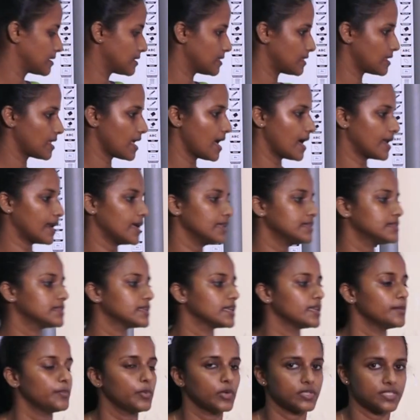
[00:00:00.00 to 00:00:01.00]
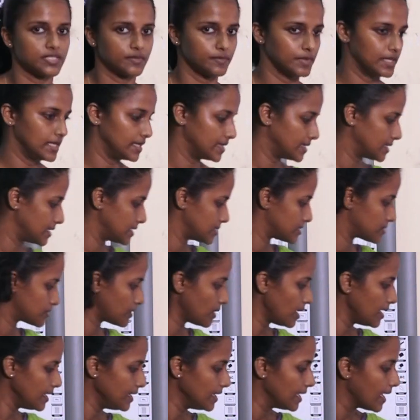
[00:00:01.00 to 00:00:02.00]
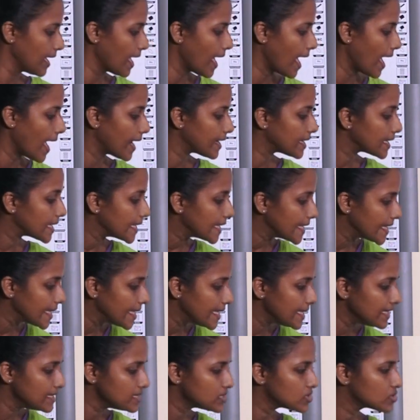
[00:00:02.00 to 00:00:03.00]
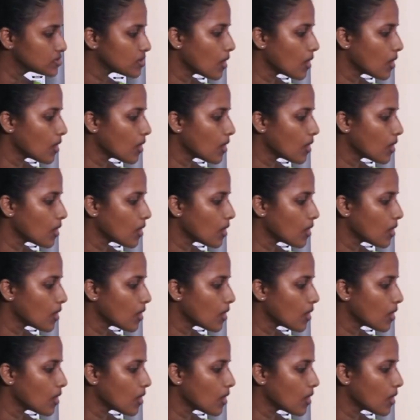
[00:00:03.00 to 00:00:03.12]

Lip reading: There are 3 possibilities, right? And ils